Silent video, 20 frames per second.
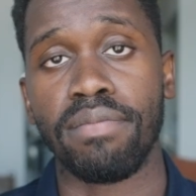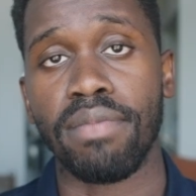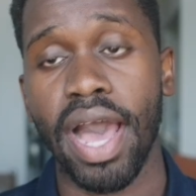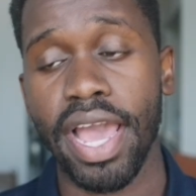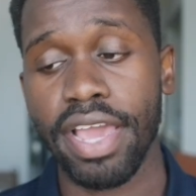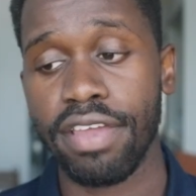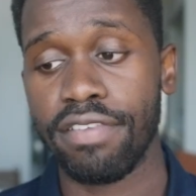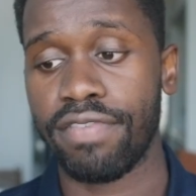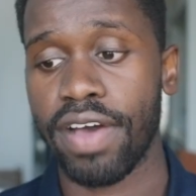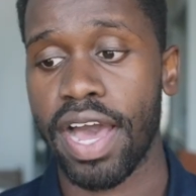
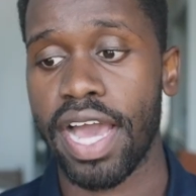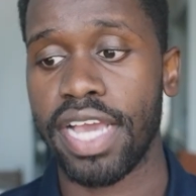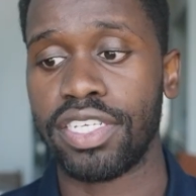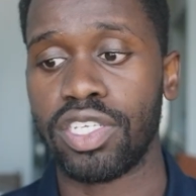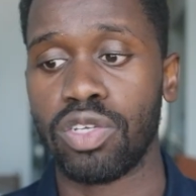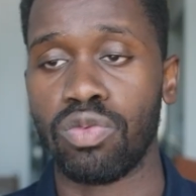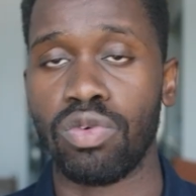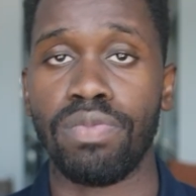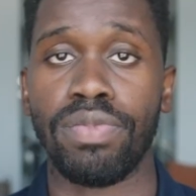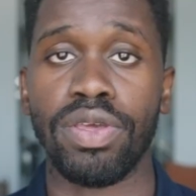My
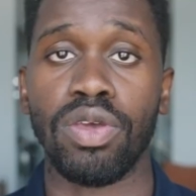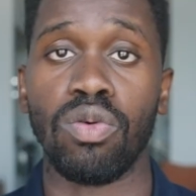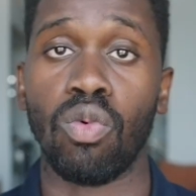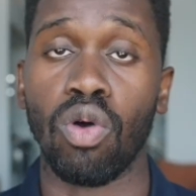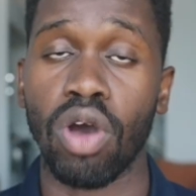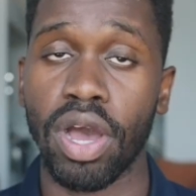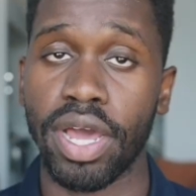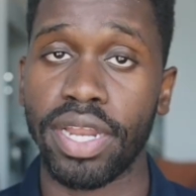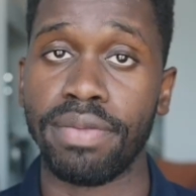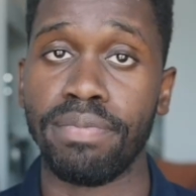advice would be,
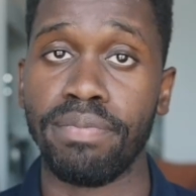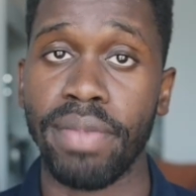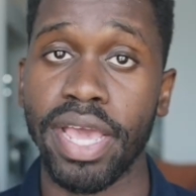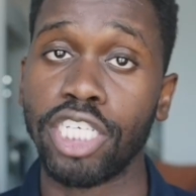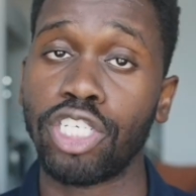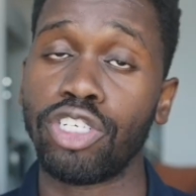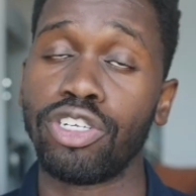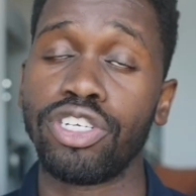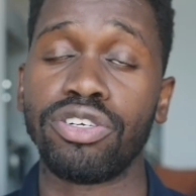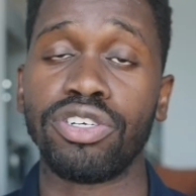one,
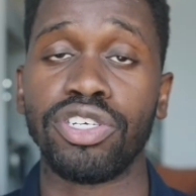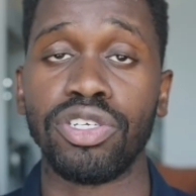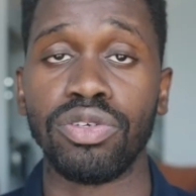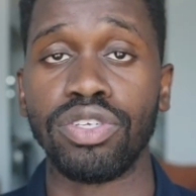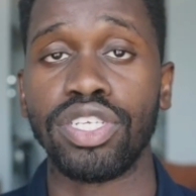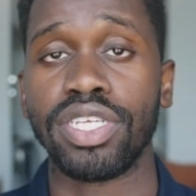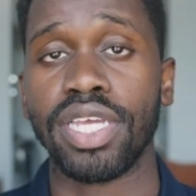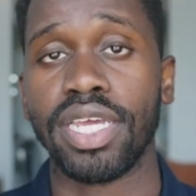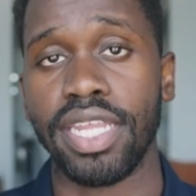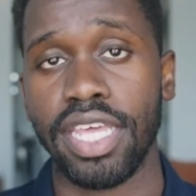make sure you're
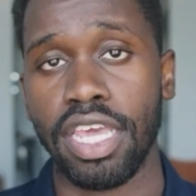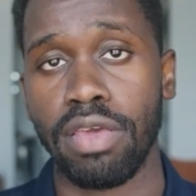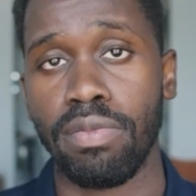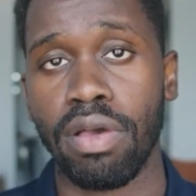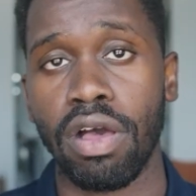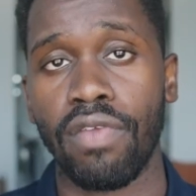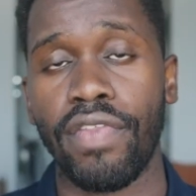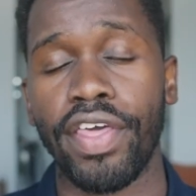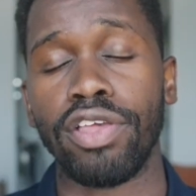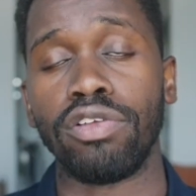using an
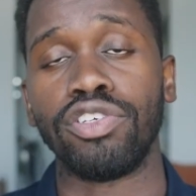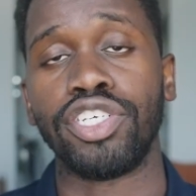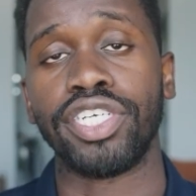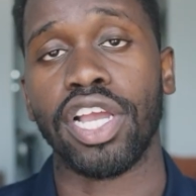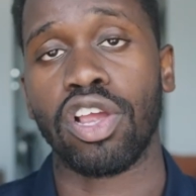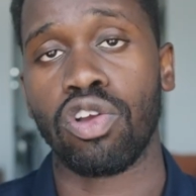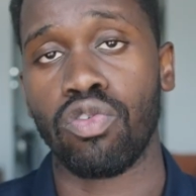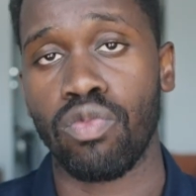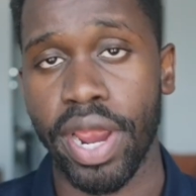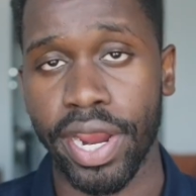email that you
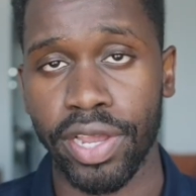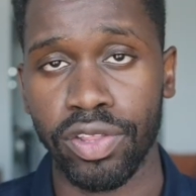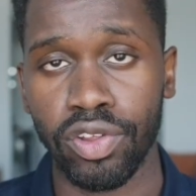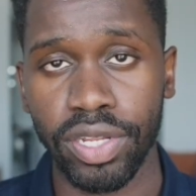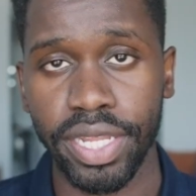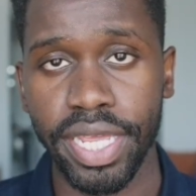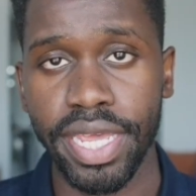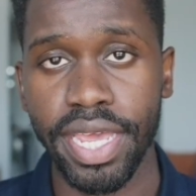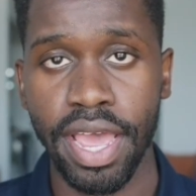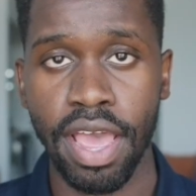check
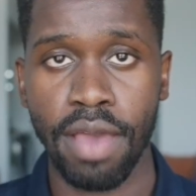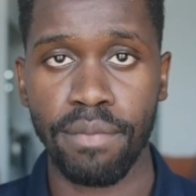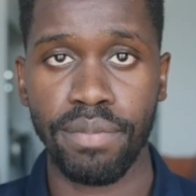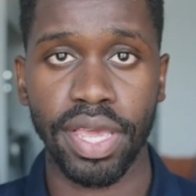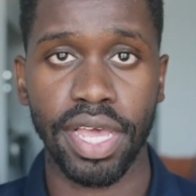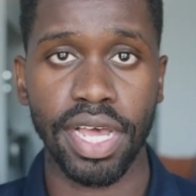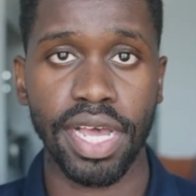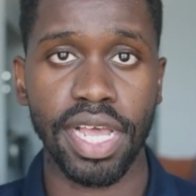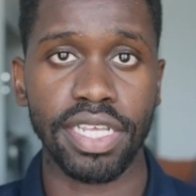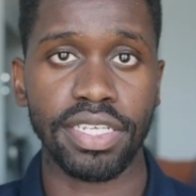regularly,
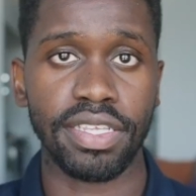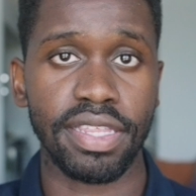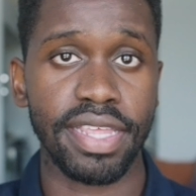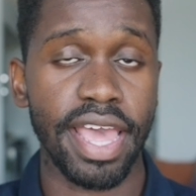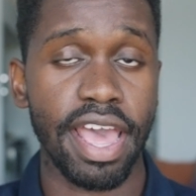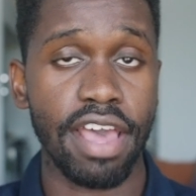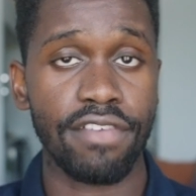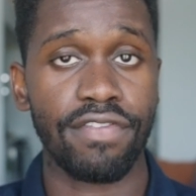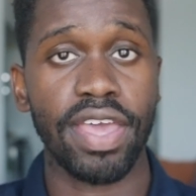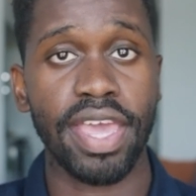because
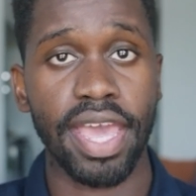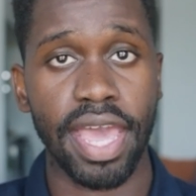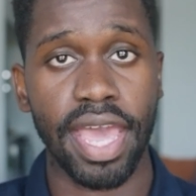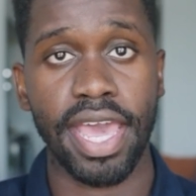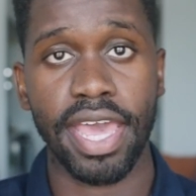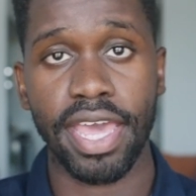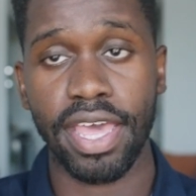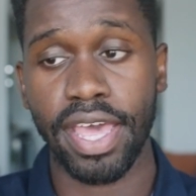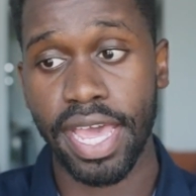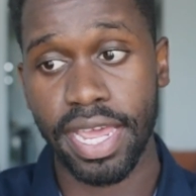the
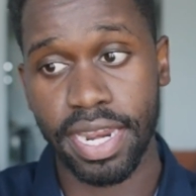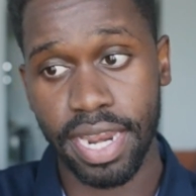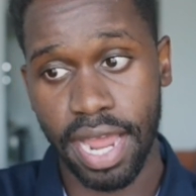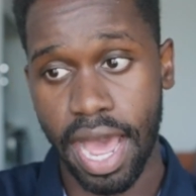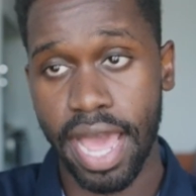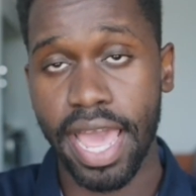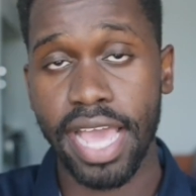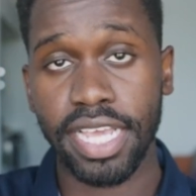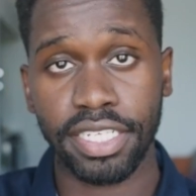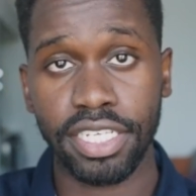FAA and
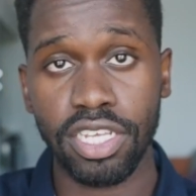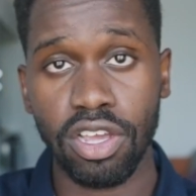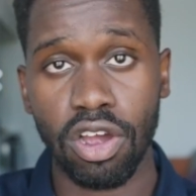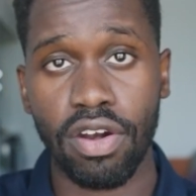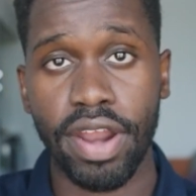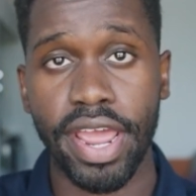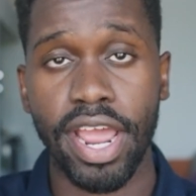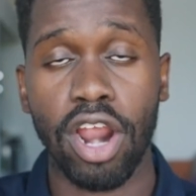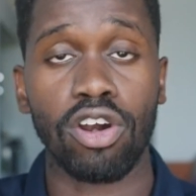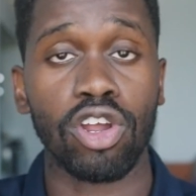
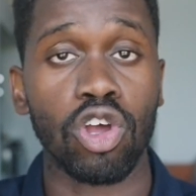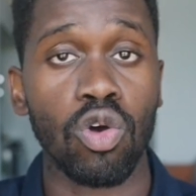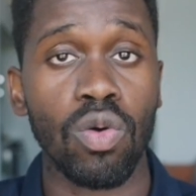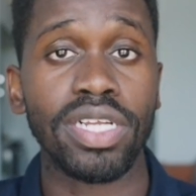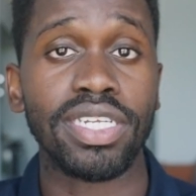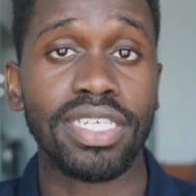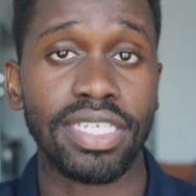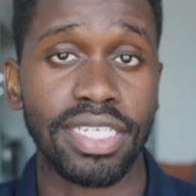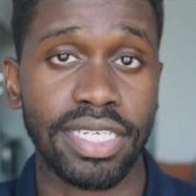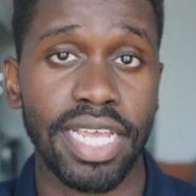IACRA are
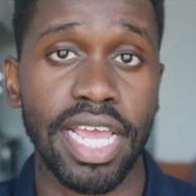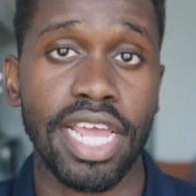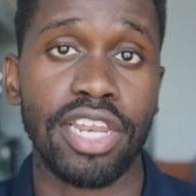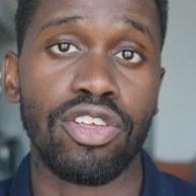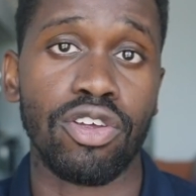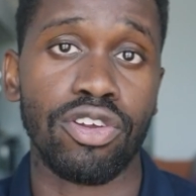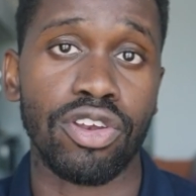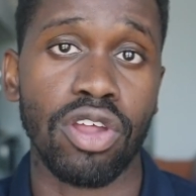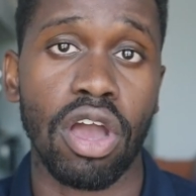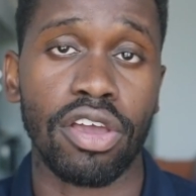going to
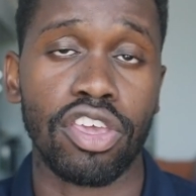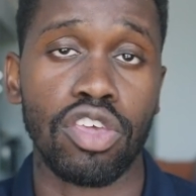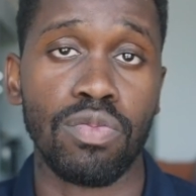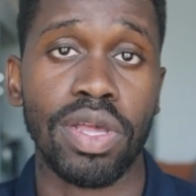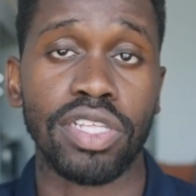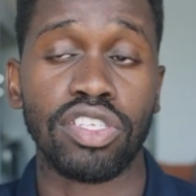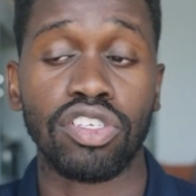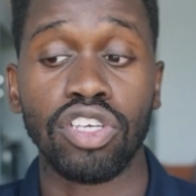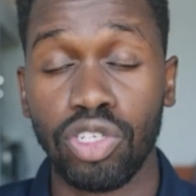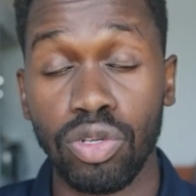send your
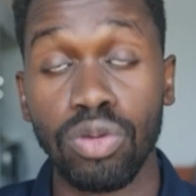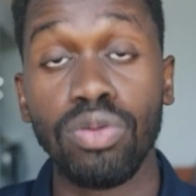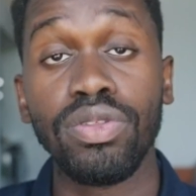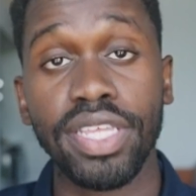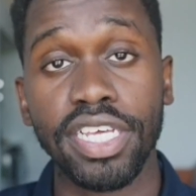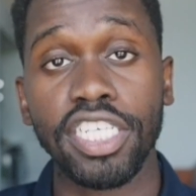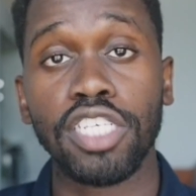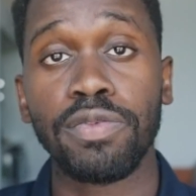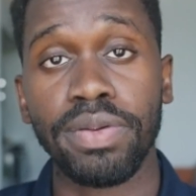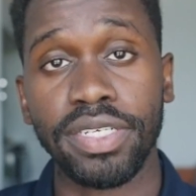documents to
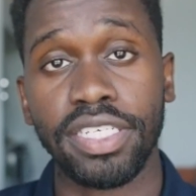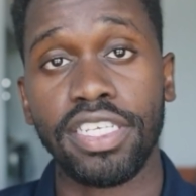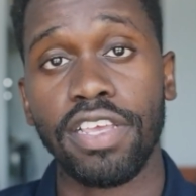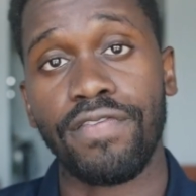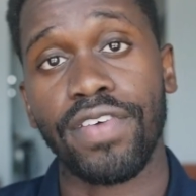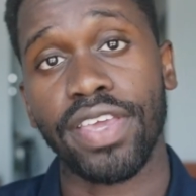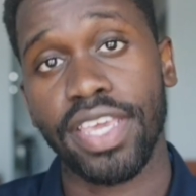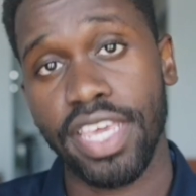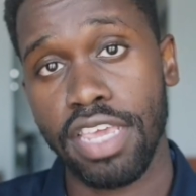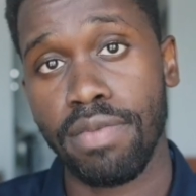this
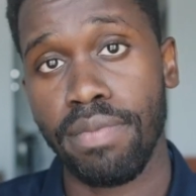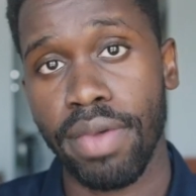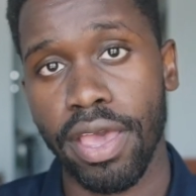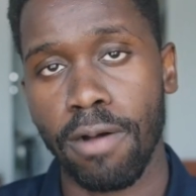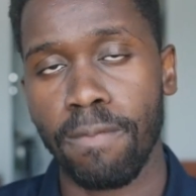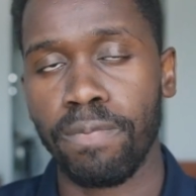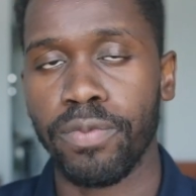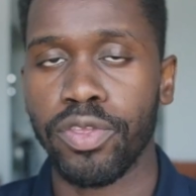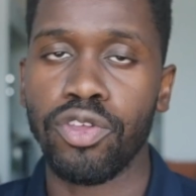specific email.